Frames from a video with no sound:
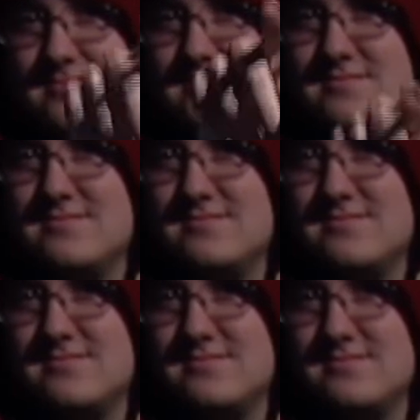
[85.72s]

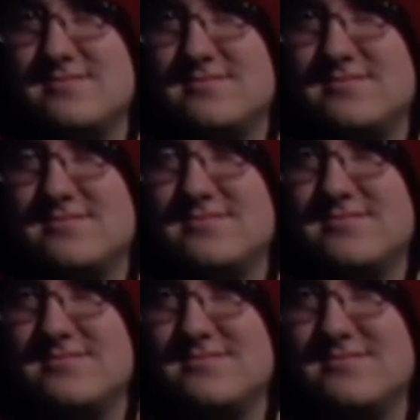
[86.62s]

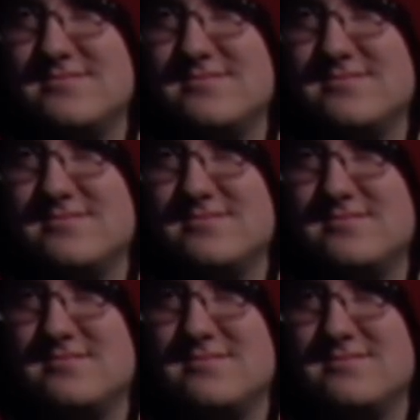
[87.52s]

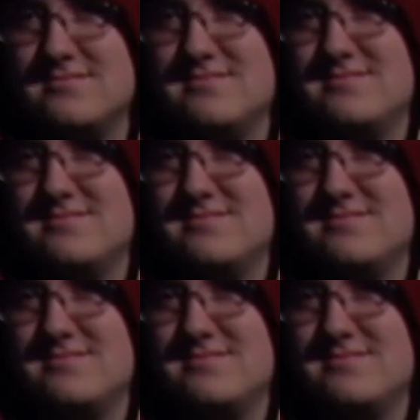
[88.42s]
[no speech]